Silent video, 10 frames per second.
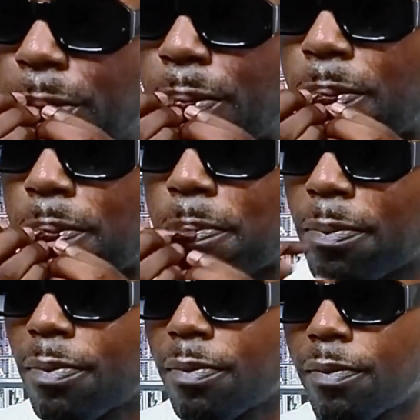That's just how
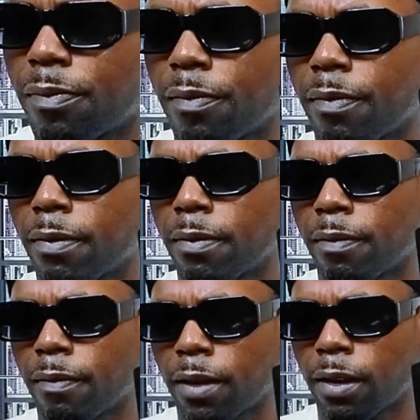my mind. I don't know.
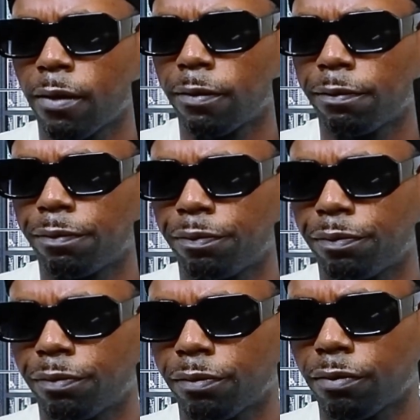That's just how my mind
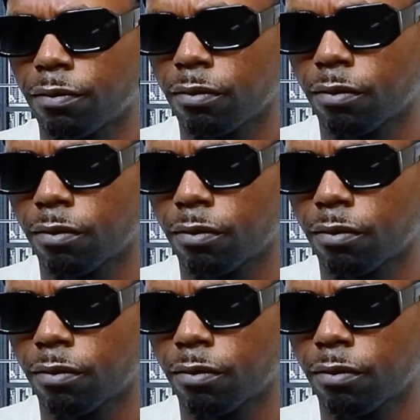works.